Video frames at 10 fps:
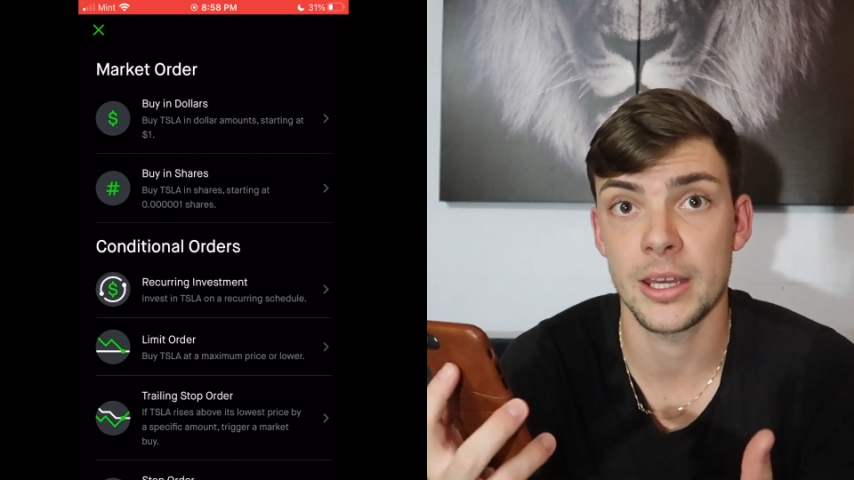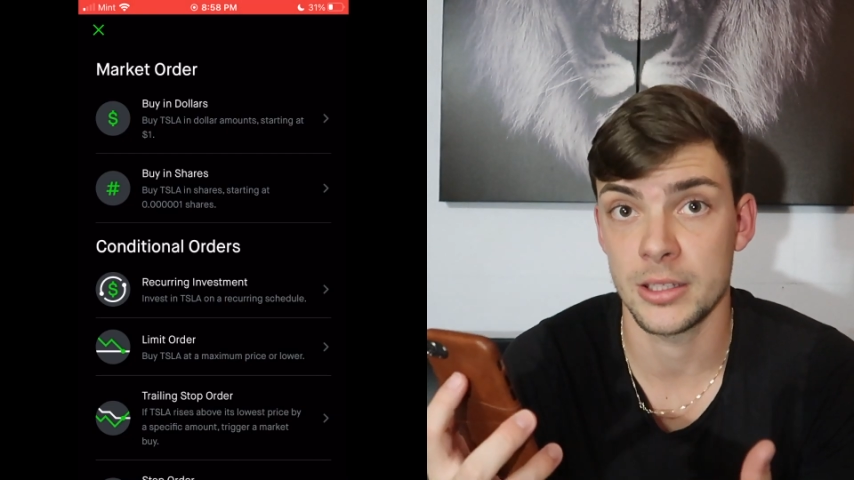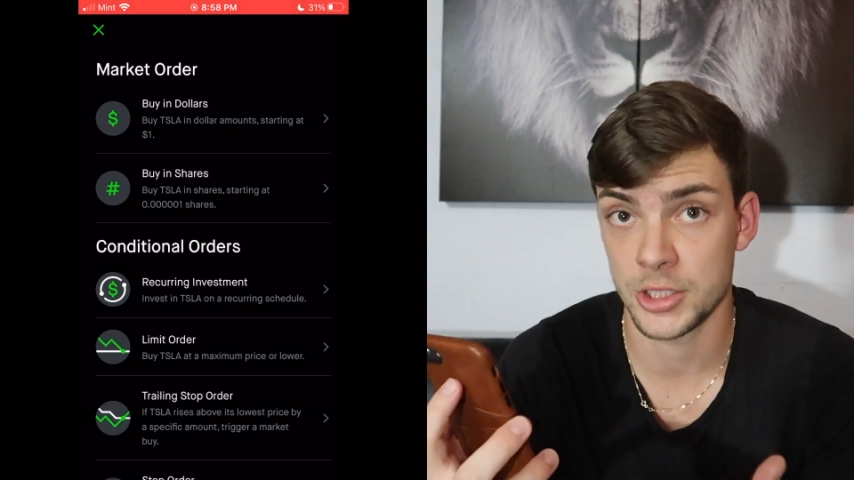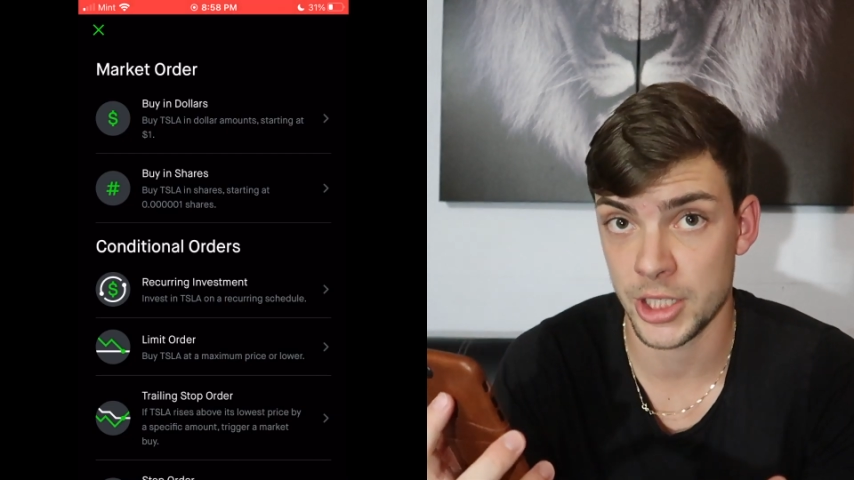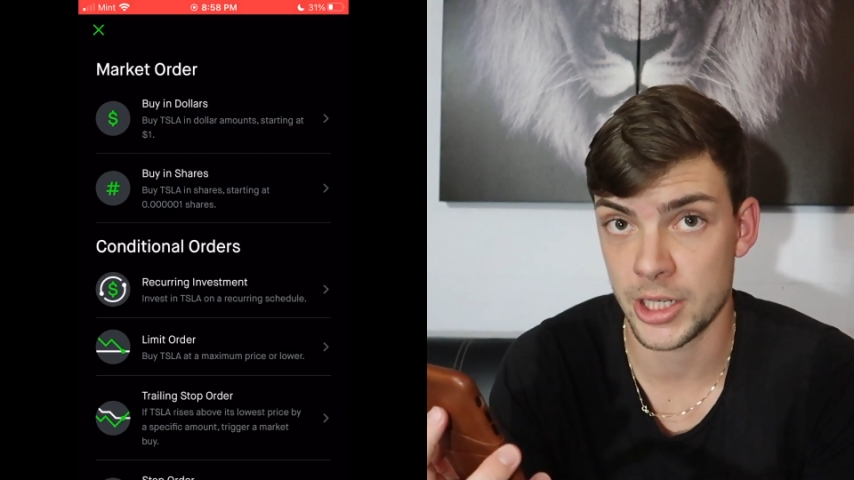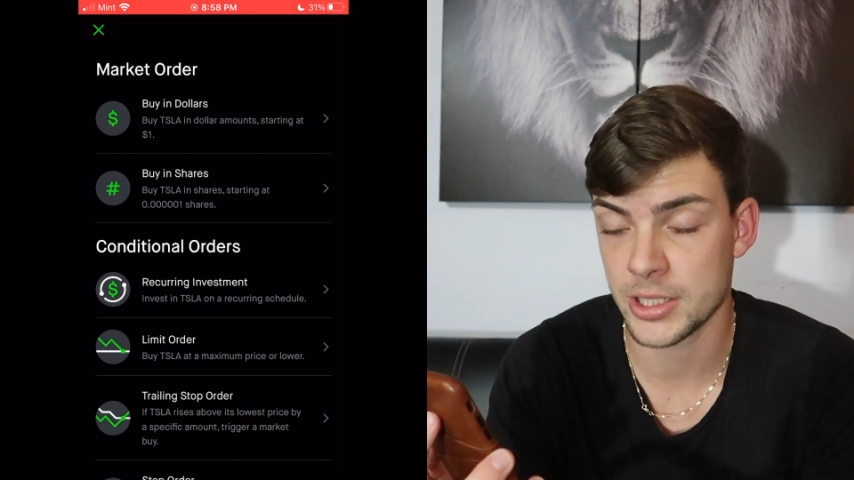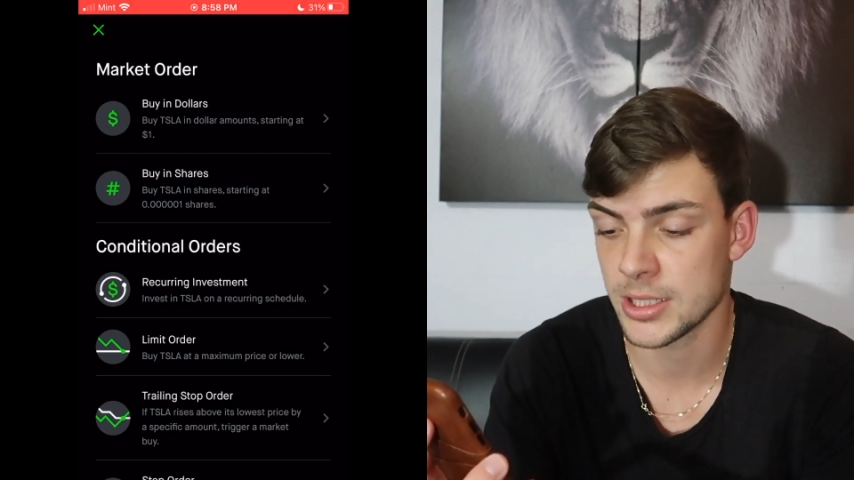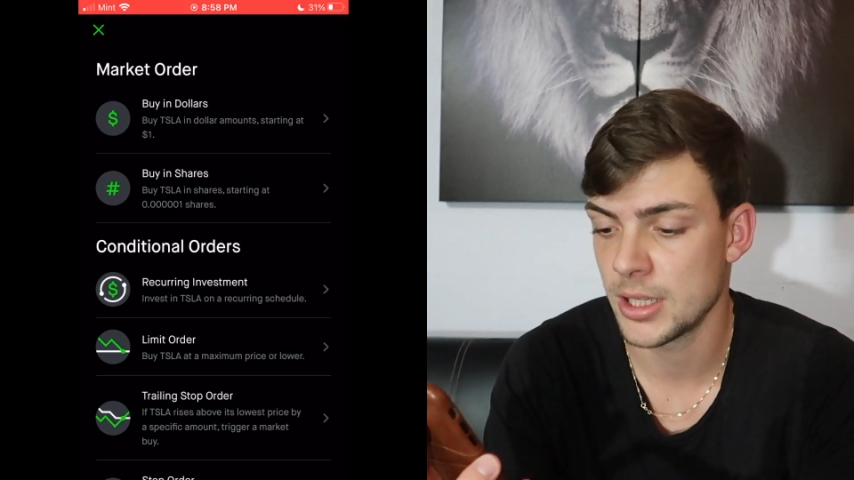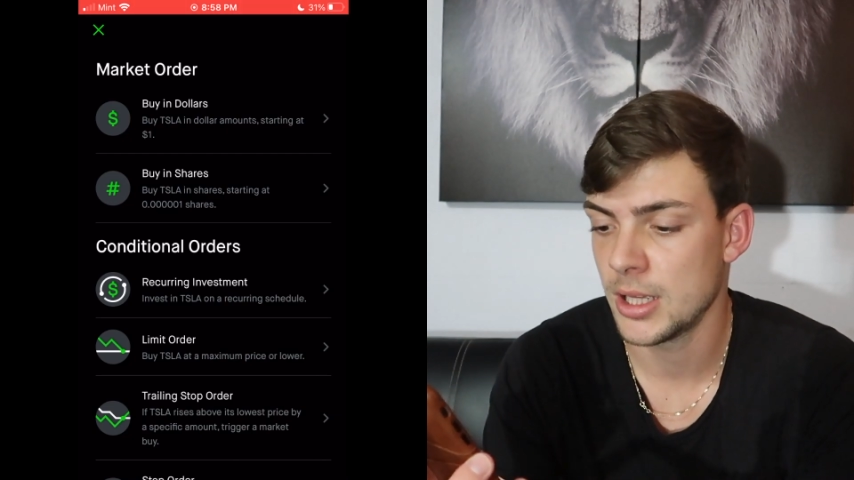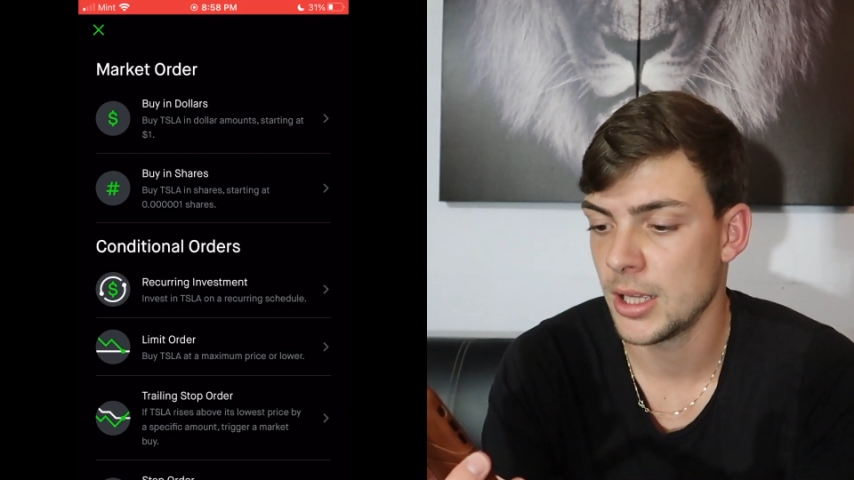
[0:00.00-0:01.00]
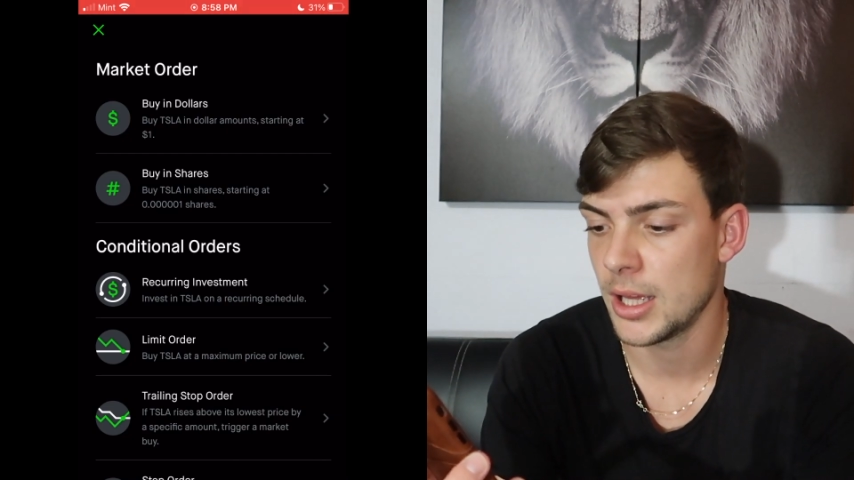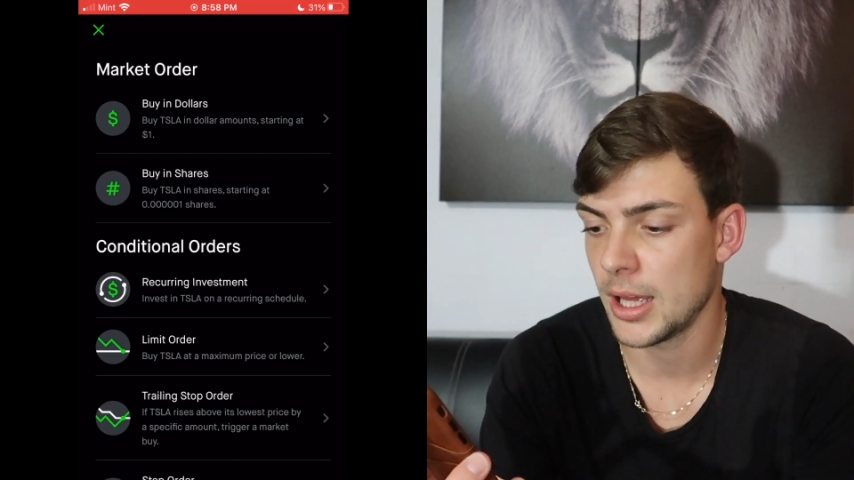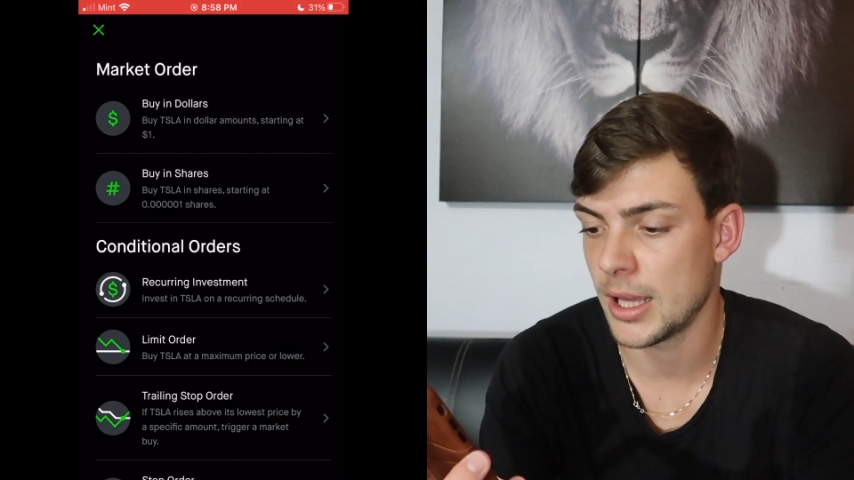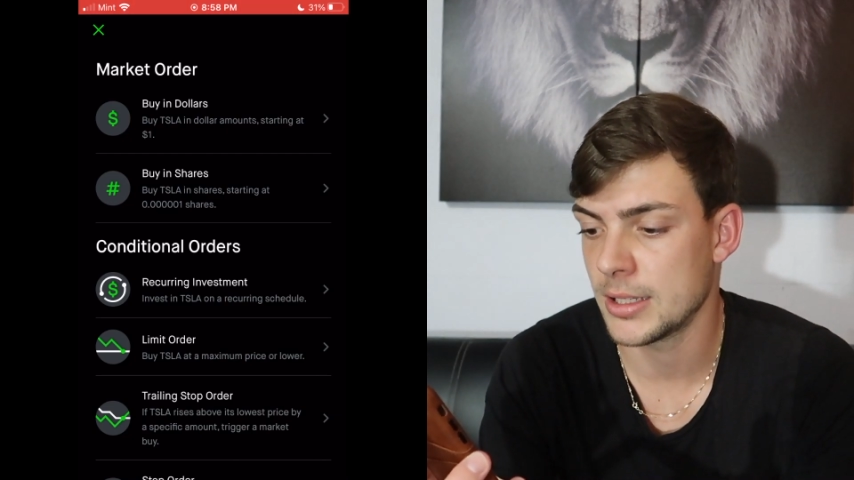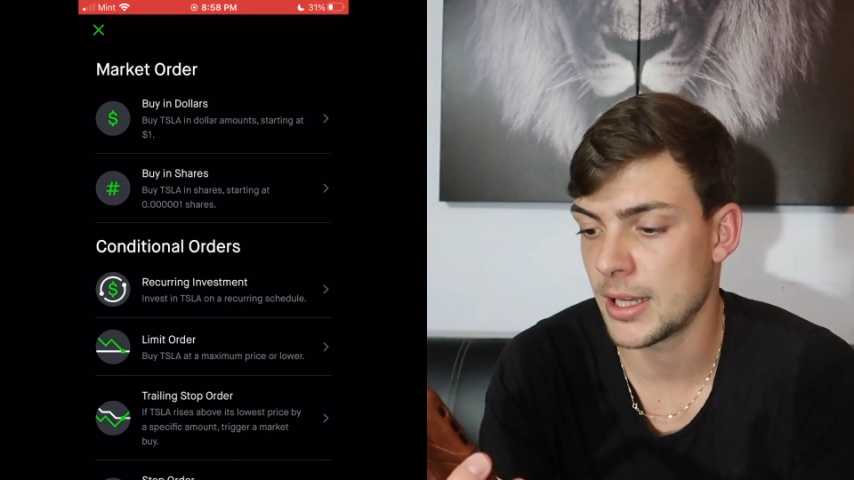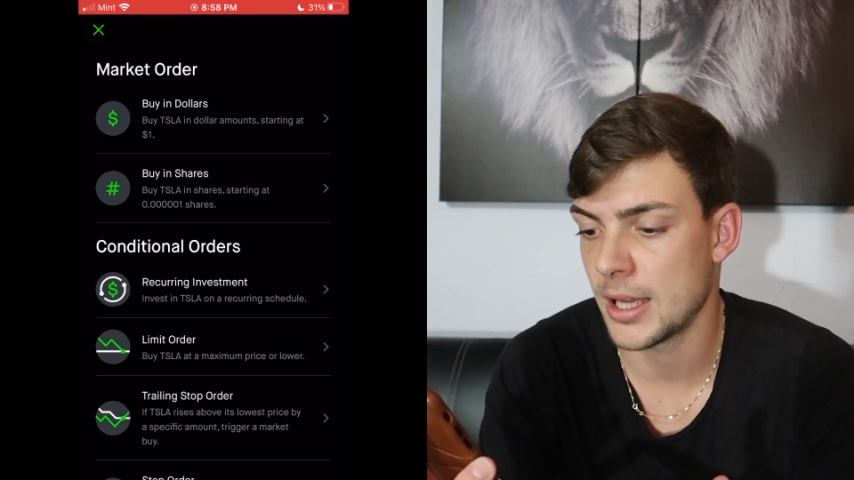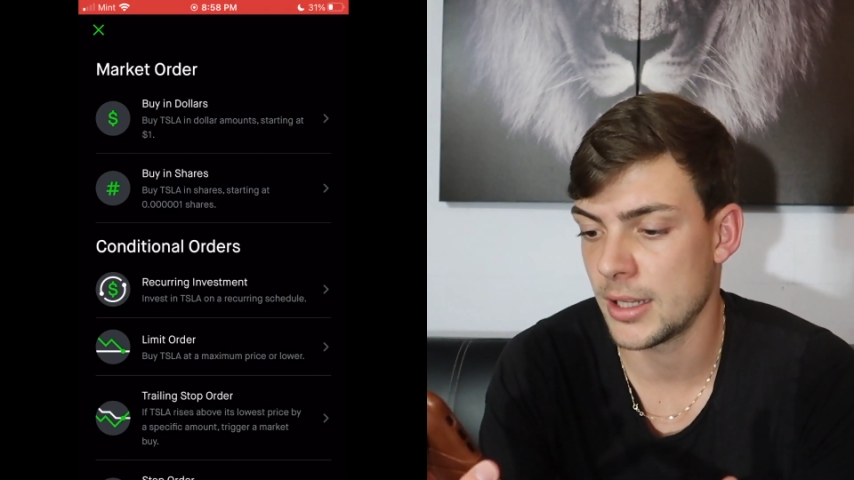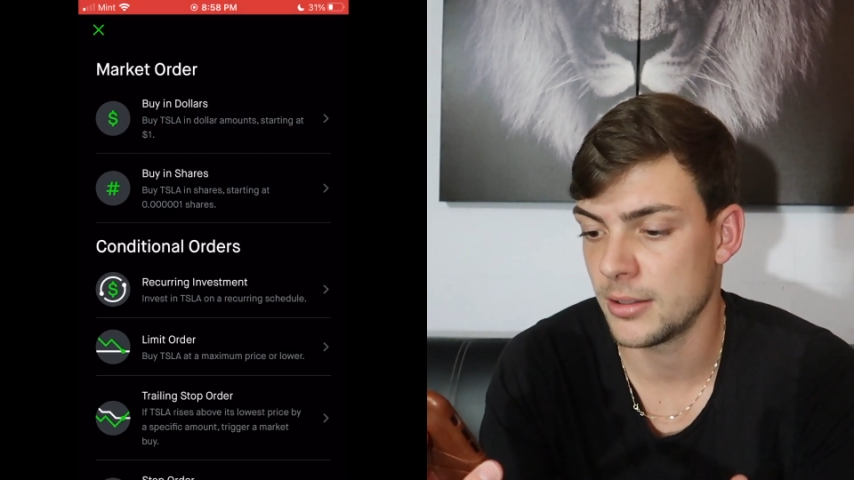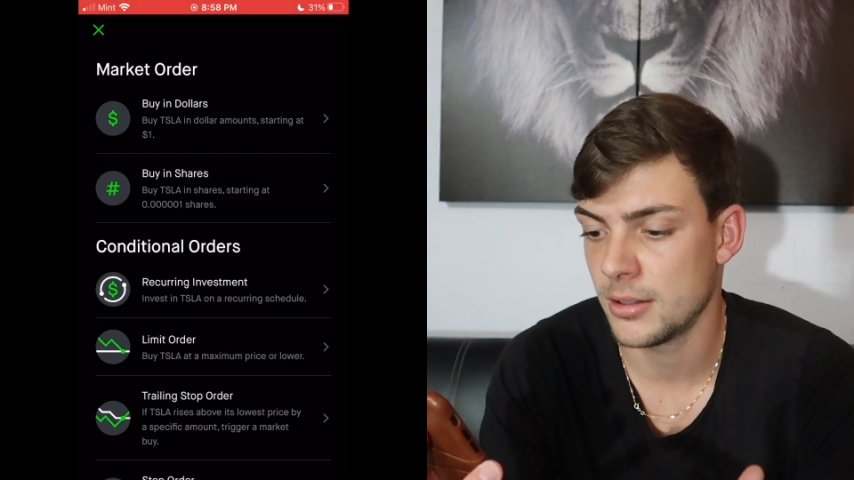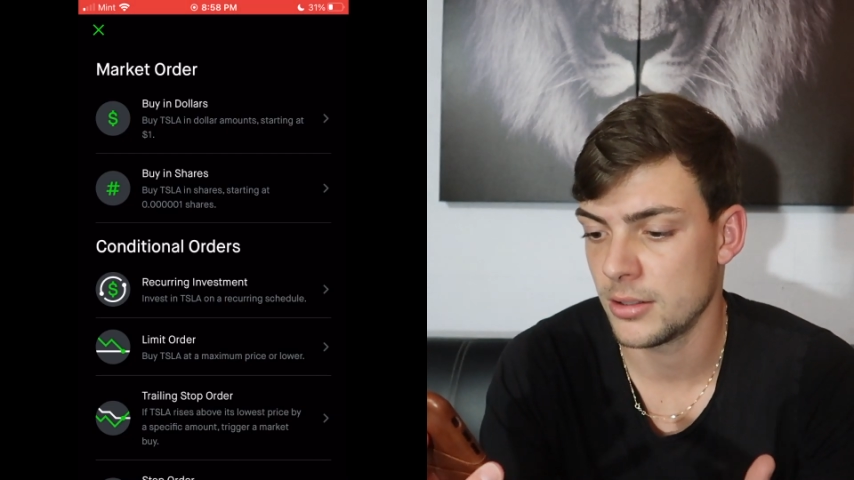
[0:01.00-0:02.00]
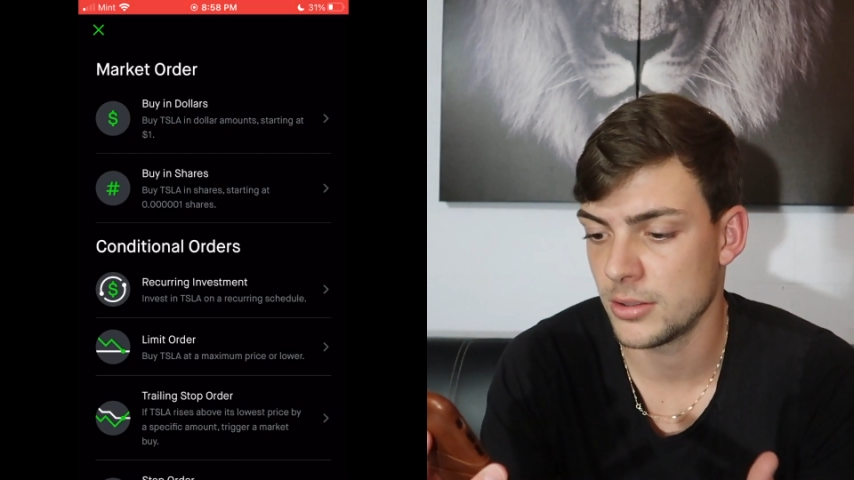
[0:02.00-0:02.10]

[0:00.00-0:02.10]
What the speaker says: in shares, and then